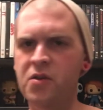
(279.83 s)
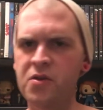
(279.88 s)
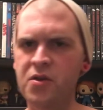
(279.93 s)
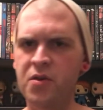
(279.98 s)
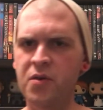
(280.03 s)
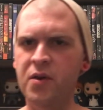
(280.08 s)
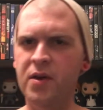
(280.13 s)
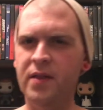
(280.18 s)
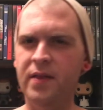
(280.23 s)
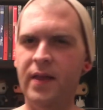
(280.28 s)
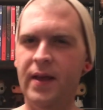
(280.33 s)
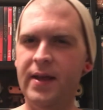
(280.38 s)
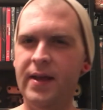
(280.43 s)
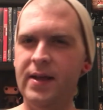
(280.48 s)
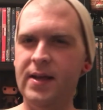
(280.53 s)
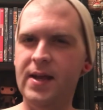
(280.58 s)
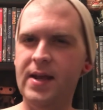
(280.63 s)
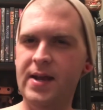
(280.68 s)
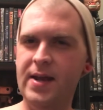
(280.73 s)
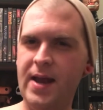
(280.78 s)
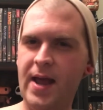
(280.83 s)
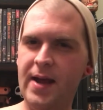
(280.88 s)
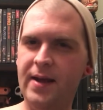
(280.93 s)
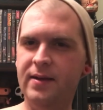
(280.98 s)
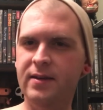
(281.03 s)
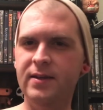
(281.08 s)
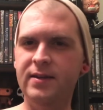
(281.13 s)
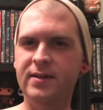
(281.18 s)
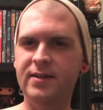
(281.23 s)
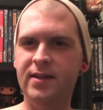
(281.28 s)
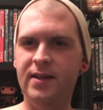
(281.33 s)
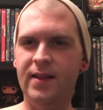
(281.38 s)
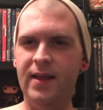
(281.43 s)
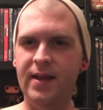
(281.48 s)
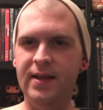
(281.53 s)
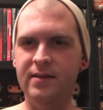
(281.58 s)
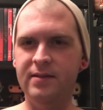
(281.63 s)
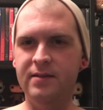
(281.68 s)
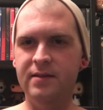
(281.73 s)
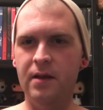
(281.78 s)
you could, like, connect it to,
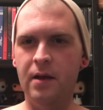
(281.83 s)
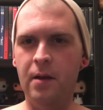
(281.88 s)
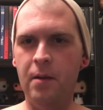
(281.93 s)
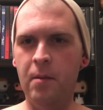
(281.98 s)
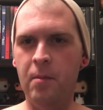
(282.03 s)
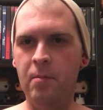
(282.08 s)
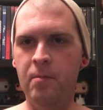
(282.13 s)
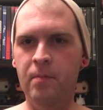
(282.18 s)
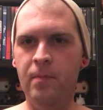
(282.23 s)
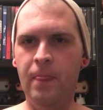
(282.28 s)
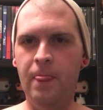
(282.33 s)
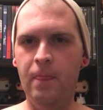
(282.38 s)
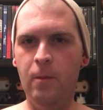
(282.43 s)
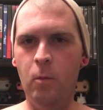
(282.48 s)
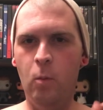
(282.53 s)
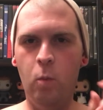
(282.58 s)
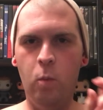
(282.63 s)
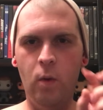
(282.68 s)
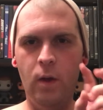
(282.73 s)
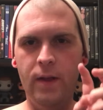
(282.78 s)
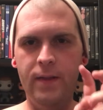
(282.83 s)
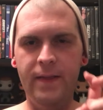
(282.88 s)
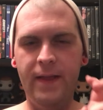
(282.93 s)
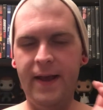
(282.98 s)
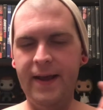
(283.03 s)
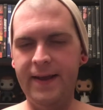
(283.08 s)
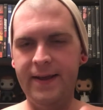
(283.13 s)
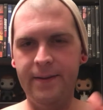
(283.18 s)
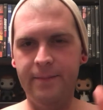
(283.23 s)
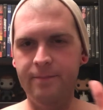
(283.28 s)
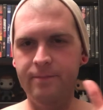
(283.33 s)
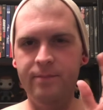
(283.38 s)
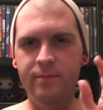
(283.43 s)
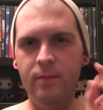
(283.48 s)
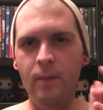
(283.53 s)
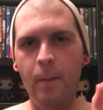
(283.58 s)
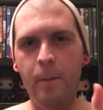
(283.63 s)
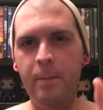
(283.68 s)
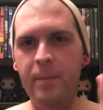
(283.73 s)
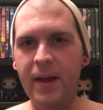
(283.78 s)
like, some, like,
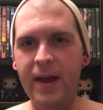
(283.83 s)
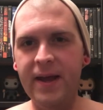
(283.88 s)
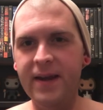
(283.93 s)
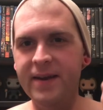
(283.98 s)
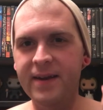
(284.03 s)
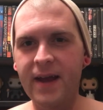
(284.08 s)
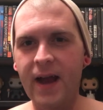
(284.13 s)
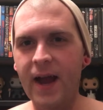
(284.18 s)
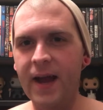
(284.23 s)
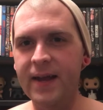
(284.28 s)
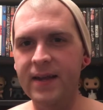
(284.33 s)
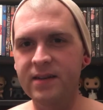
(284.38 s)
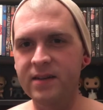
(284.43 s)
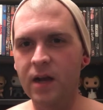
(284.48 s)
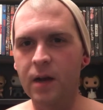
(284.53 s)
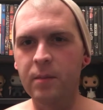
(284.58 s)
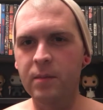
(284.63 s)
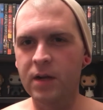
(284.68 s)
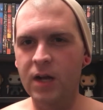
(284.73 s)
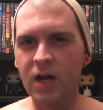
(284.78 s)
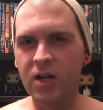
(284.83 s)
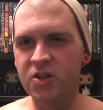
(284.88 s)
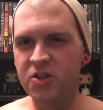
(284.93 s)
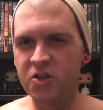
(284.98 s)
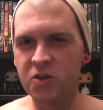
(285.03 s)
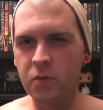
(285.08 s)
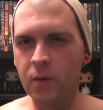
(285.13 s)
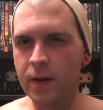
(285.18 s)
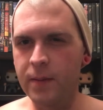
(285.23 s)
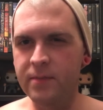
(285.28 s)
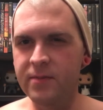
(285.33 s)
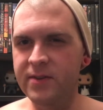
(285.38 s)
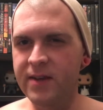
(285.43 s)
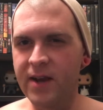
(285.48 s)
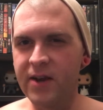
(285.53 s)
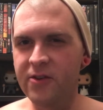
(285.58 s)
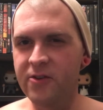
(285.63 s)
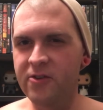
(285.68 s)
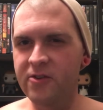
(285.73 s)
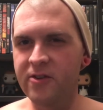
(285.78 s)
Bandai Tamagotchi
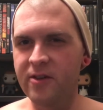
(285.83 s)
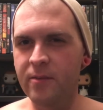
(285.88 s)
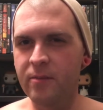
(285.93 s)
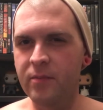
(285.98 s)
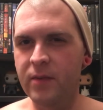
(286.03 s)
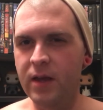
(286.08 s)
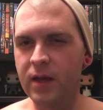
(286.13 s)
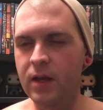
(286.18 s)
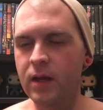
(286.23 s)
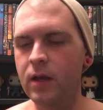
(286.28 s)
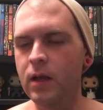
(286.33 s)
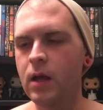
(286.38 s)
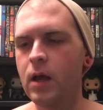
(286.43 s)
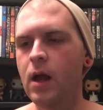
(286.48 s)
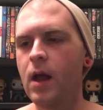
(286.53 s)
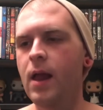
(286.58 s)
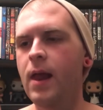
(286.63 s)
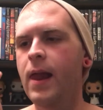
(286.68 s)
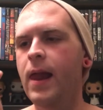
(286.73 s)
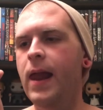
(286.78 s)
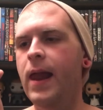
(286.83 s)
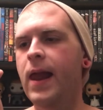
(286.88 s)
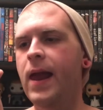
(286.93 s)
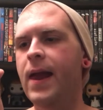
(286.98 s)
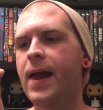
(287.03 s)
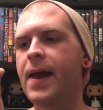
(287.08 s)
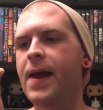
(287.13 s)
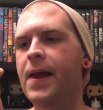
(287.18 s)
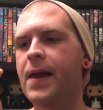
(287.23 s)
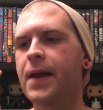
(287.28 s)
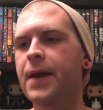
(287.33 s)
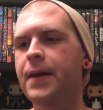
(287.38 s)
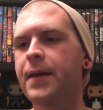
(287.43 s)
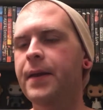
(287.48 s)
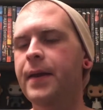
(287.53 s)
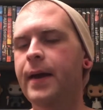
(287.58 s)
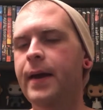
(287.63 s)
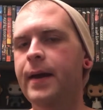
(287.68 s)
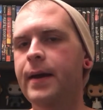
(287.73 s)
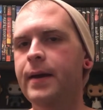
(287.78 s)
website or something. And,
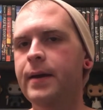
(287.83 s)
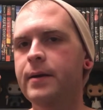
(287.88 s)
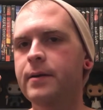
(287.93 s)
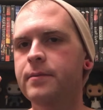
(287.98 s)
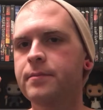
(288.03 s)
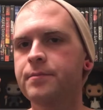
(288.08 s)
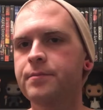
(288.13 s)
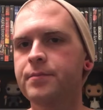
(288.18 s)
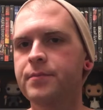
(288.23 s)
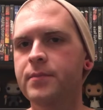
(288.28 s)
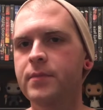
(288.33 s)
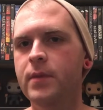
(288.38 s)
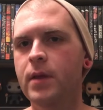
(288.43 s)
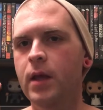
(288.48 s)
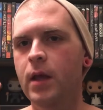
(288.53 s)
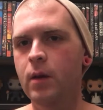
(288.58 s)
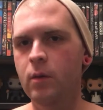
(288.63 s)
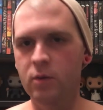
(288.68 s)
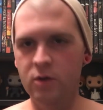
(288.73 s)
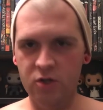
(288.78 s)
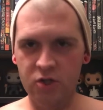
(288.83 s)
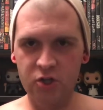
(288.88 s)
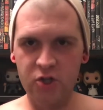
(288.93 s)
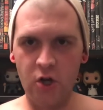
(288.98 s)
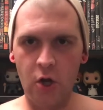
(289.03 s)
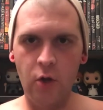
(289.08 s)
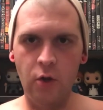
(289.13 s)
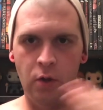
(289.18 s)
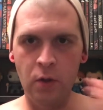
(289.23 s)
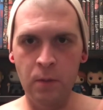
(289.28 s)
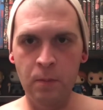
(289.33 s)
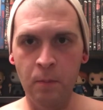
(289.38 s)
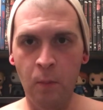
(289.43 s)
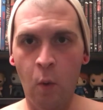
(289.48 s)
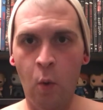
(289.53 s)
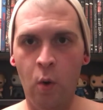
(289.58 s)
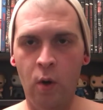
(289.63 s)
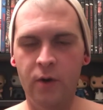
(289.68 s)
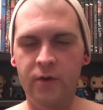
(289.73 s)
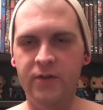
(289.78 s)
it would show you
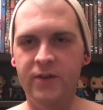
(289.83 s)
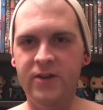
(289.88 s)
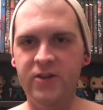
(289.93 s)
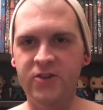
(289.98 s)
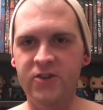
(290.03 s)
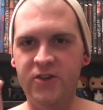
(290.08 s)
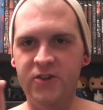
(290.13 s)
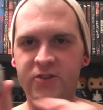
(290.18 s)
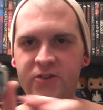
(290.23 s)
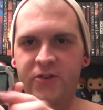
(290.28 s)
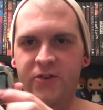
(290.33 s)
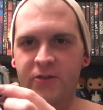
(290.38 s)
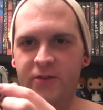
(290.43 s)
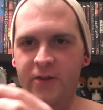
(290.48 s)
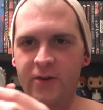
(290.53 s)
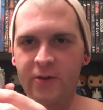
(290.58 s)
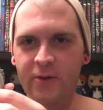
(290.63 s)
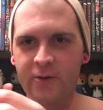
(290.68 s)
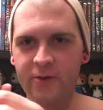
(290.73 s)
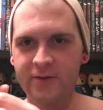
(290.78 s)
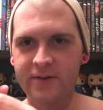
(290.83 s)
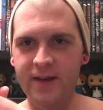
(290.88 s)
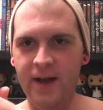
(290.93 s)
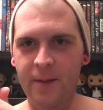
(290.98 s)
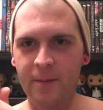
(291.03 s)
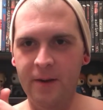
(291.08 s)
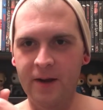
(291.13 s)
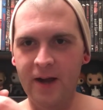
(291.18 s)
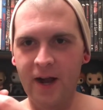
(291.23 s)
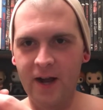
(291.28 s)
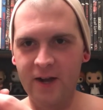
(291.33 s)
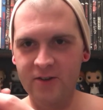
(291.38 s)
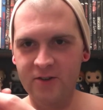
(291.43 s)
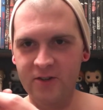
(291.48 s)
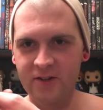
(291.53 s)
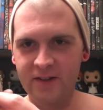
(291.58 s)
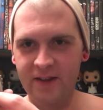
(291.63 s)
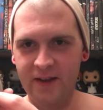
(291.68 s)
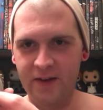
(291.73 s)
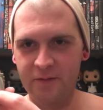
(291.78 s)
more than just your little
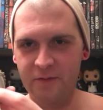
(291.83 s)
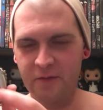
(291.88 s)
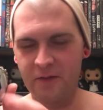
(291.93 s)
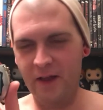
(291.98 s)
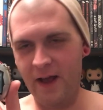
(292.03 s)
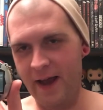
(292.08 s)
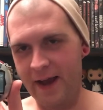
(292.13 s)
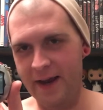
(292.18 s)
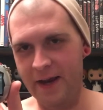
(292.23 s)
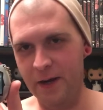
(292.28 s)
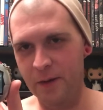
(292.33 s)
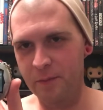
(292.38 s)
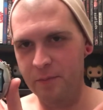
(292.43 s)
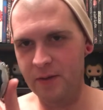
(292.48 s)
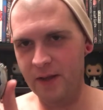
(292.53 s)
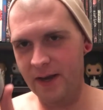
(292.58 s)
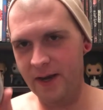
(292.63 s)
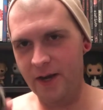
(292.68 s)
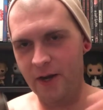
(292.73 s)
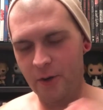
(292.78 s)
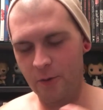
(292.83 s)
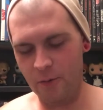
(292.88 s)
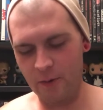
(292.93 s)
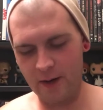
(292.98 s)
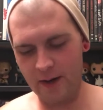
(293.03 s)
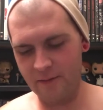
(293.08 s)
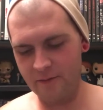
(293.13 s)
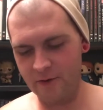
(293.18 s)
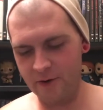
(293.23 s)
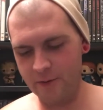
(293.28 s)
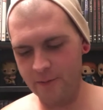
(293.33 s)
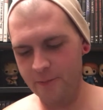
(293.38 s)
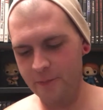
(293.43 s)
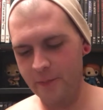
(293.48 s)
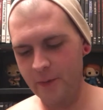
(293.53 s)
Tamagotchi, like, flying in a plane or whatever.